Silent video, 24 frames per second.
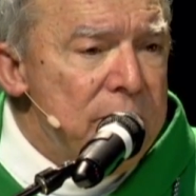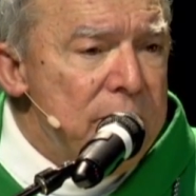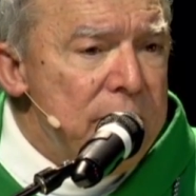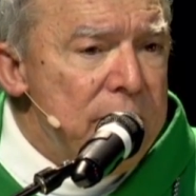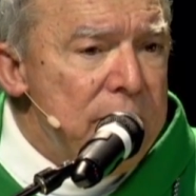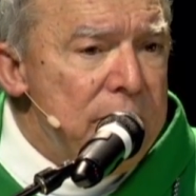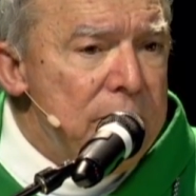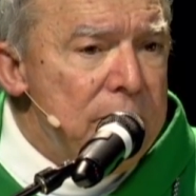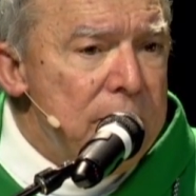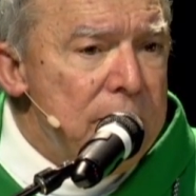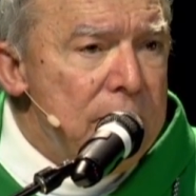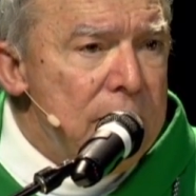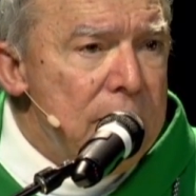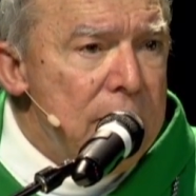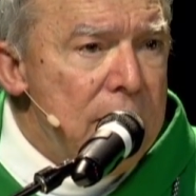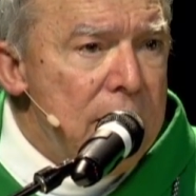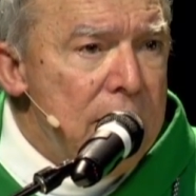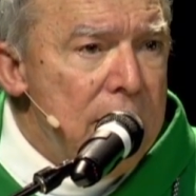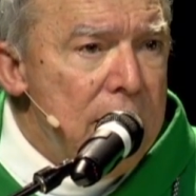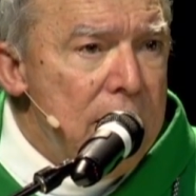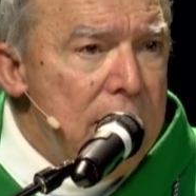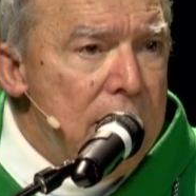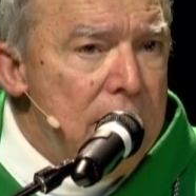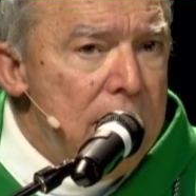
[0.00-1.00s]

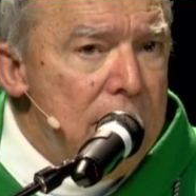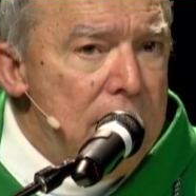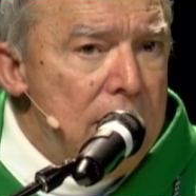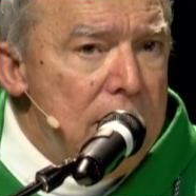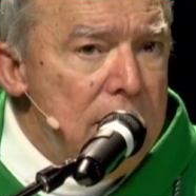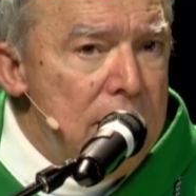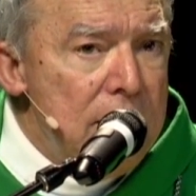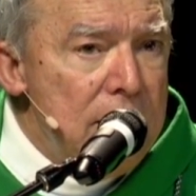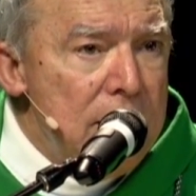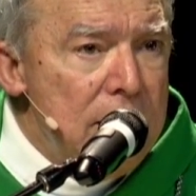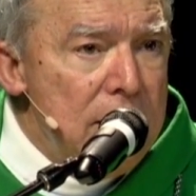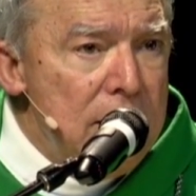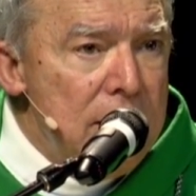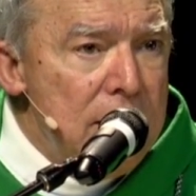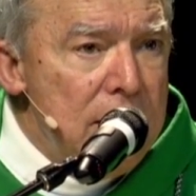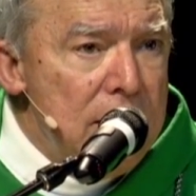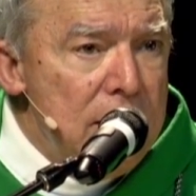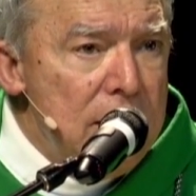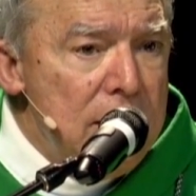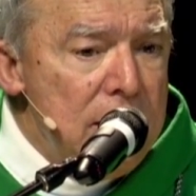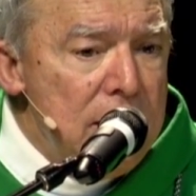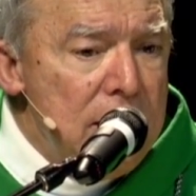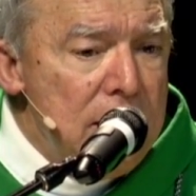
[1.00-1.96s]
(no one is talking)